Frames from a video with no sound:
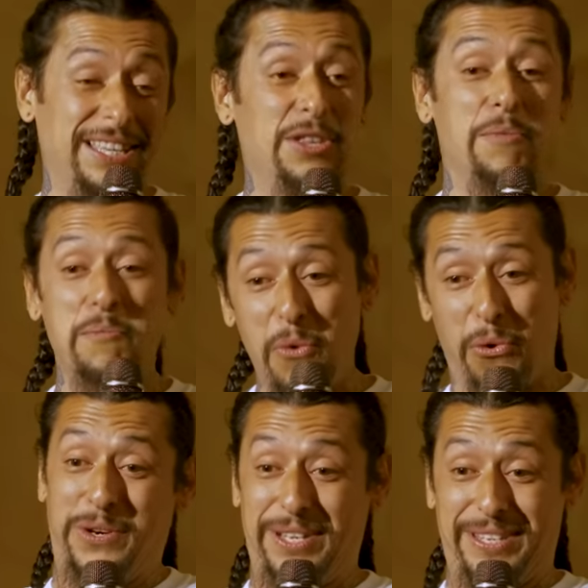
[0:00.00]
in the
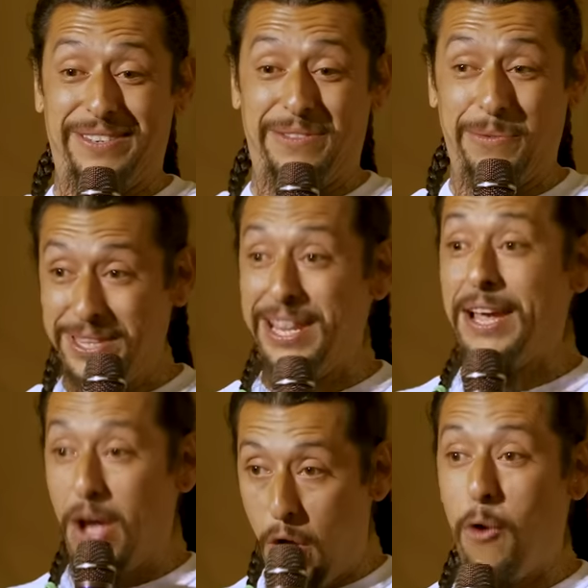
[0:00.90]
morning when
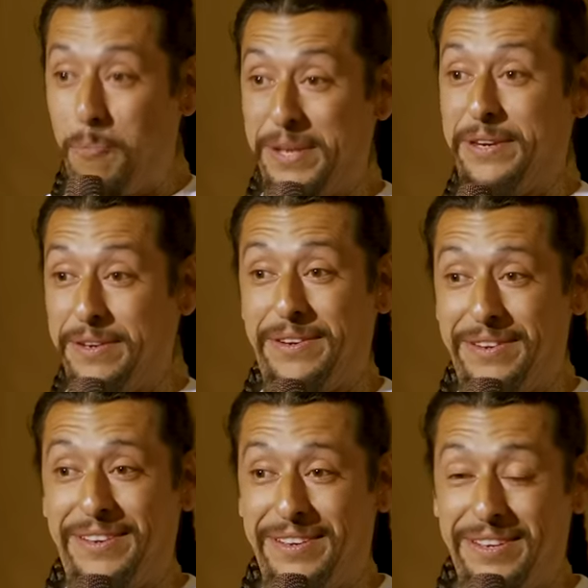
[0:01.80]
they open.
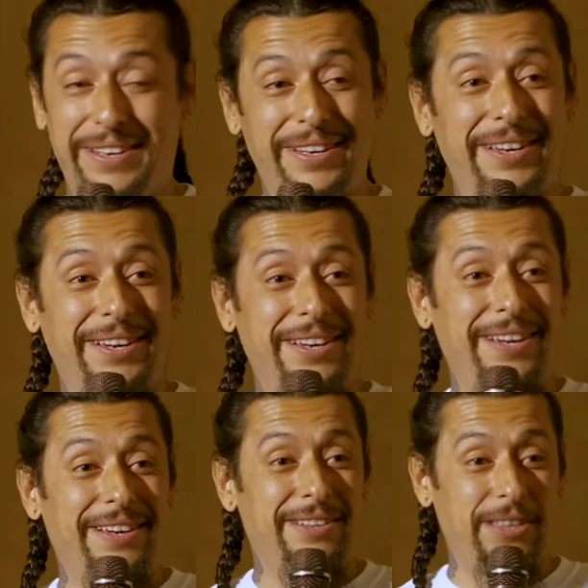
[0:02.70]

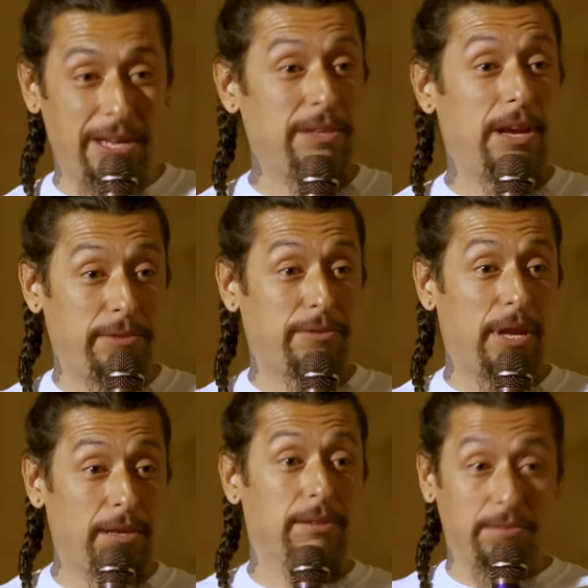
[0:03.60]

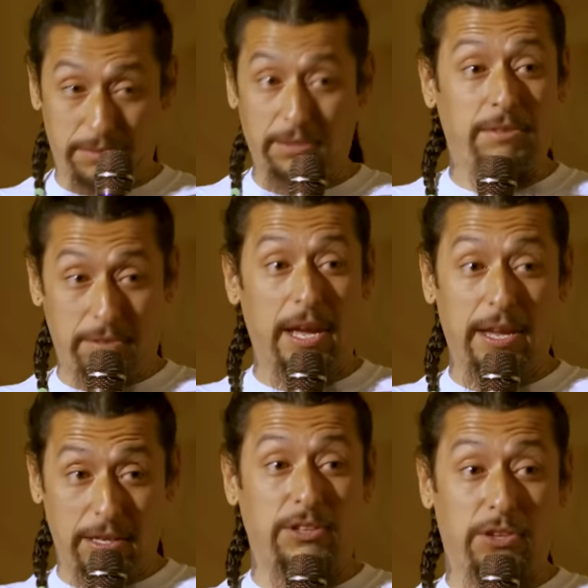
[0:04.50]

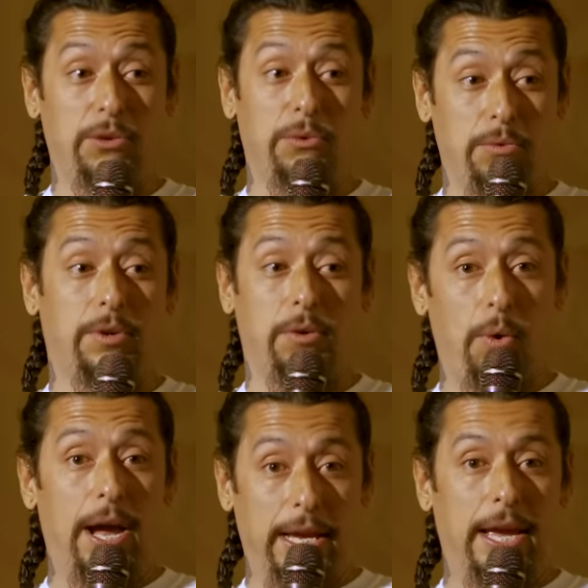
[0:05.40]
Thank you,
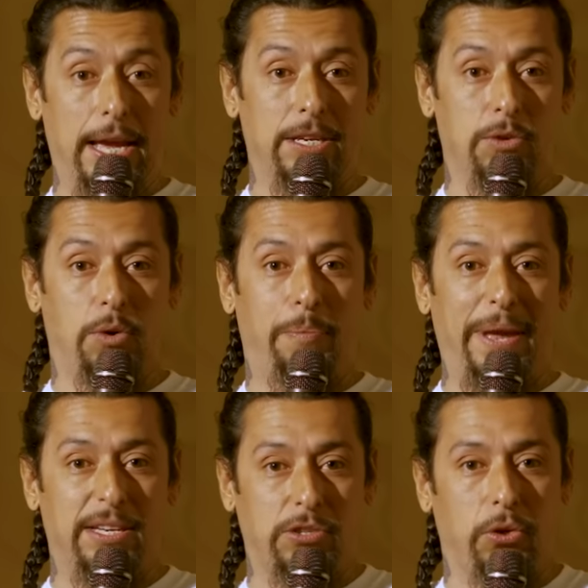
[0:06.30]
white annual
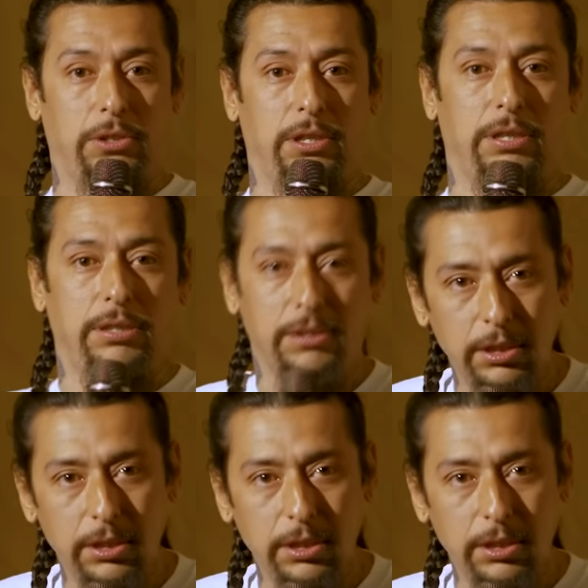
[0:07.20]
pass holder.